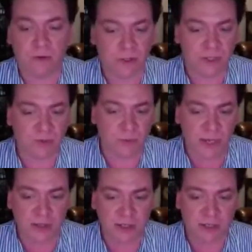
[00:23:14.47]
versus
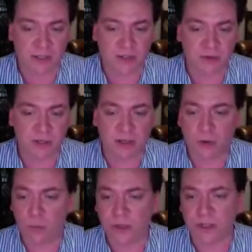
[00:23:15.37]
romantic history and
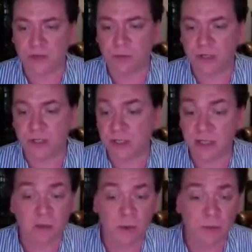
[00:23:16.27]
know which is which and
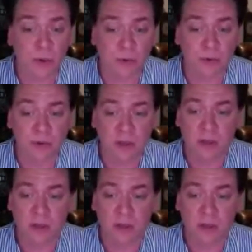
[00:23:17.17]
celebrate both.